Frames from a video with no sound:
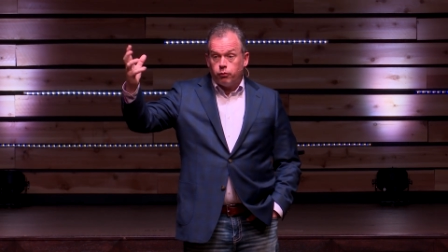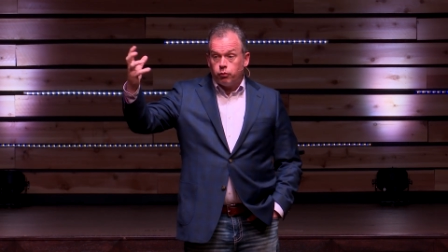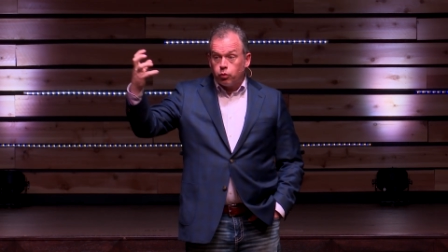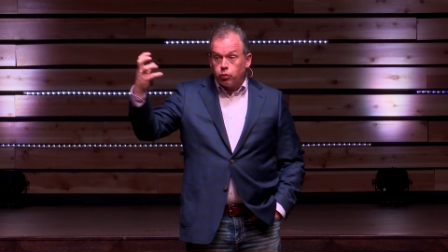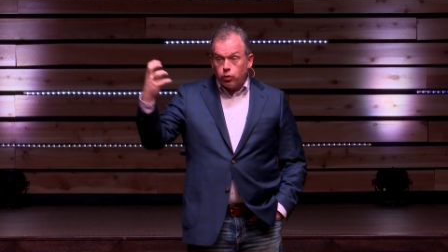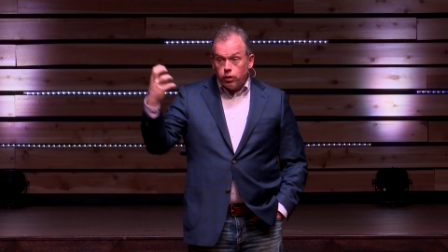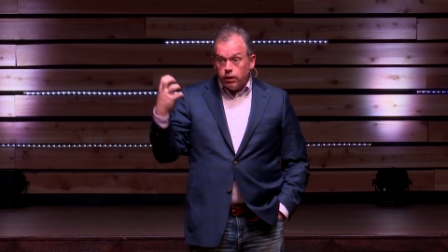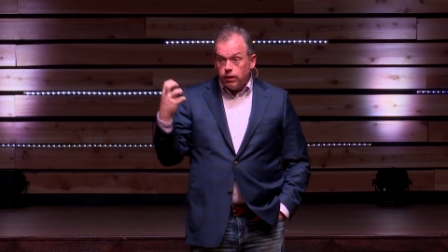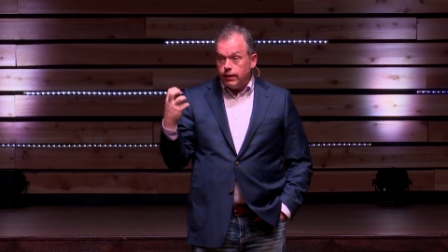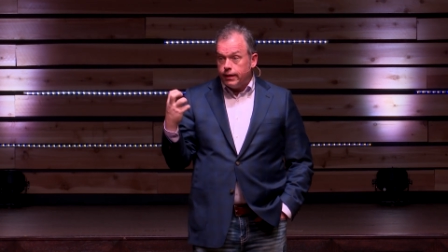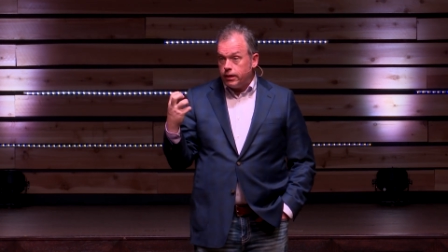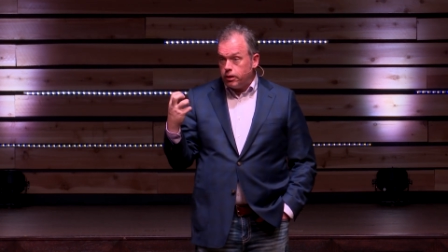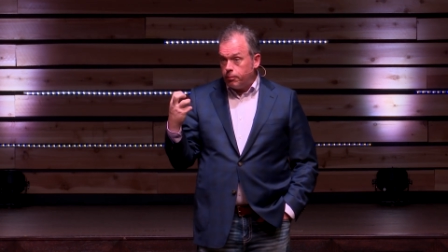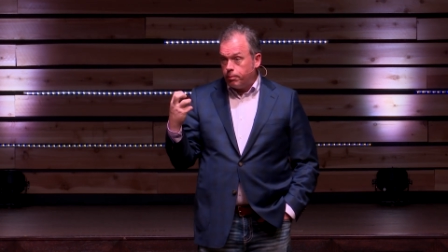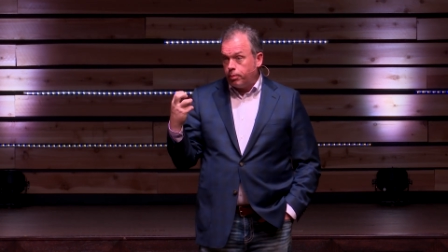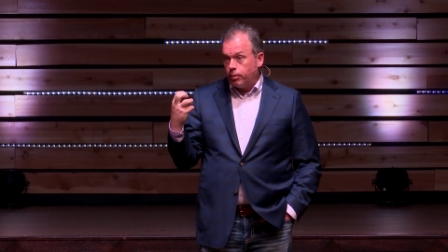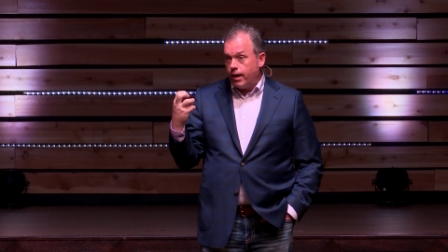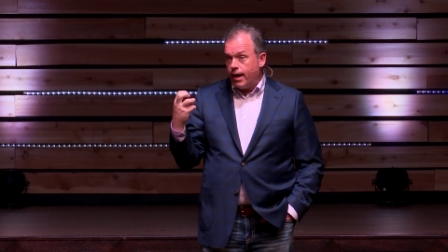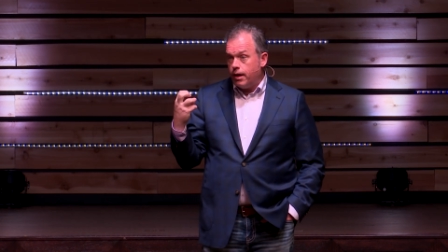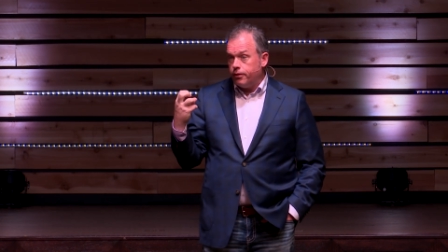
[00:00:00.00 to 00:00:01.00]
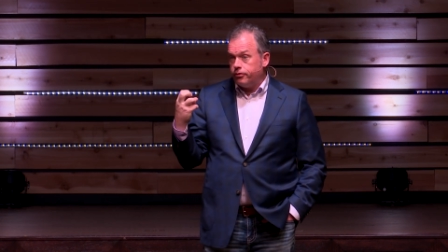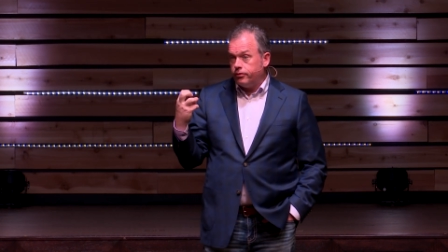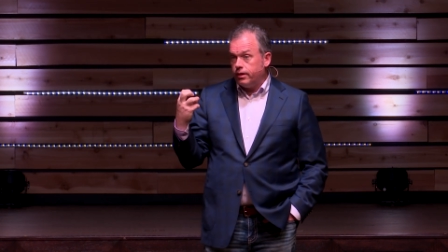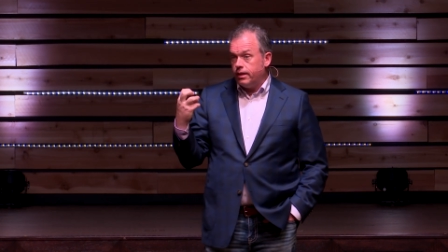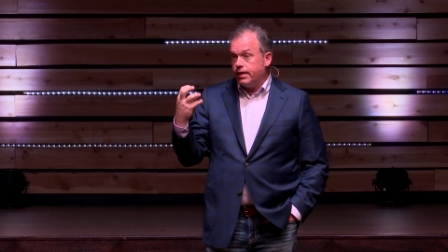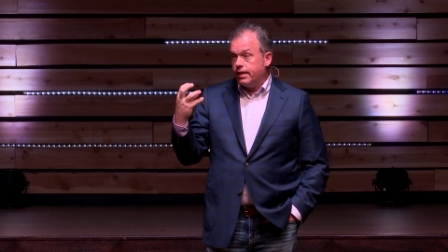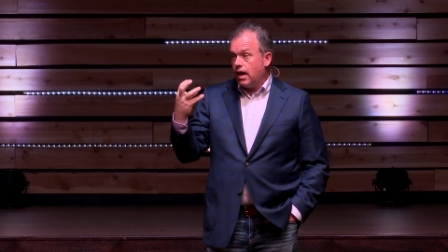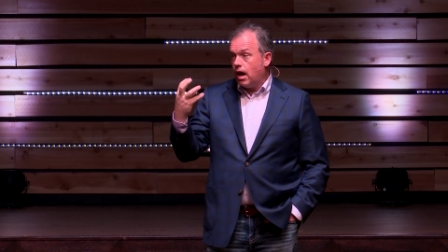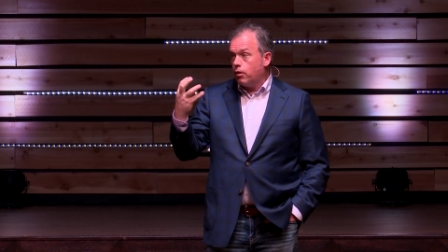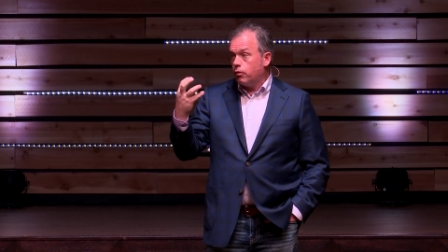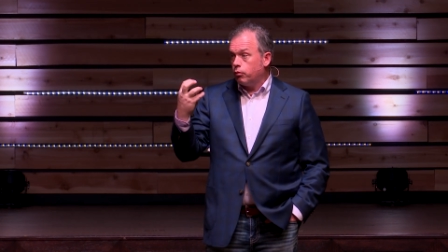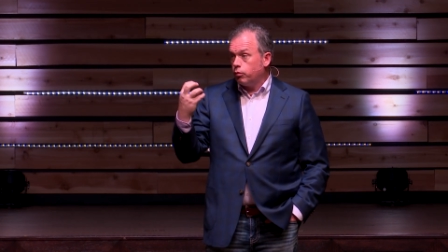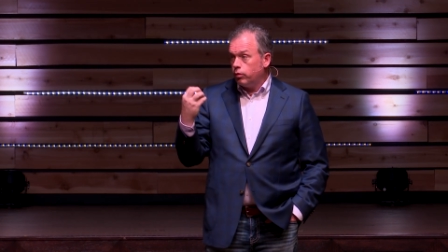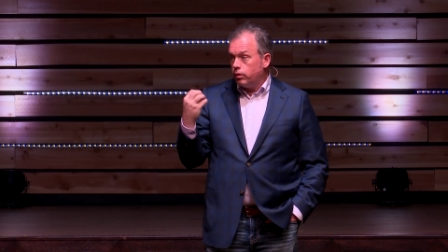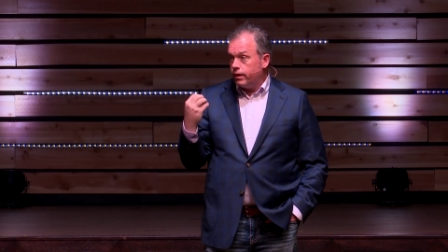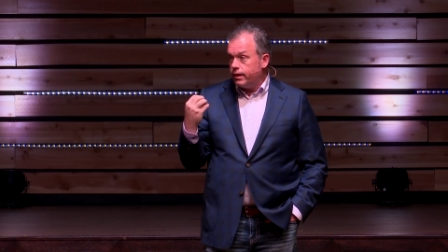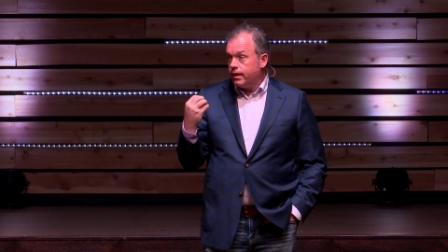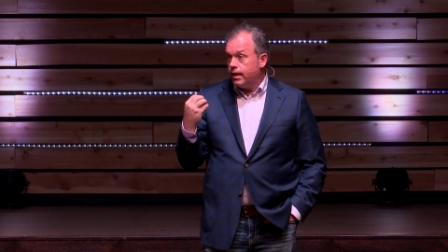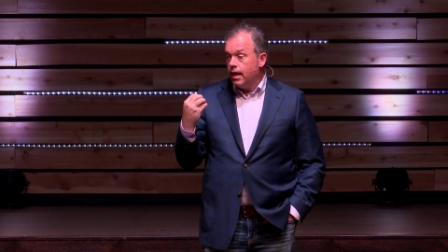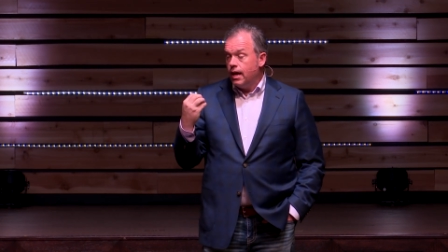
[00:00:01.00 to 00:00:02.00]
really depressed and he got
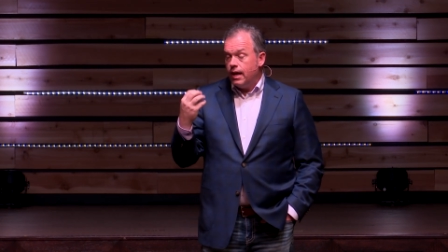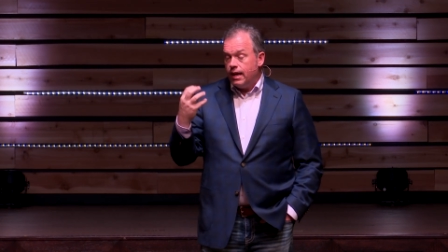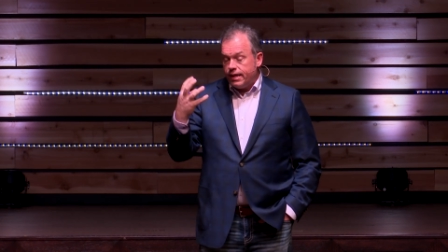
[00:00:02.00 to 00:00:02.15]
really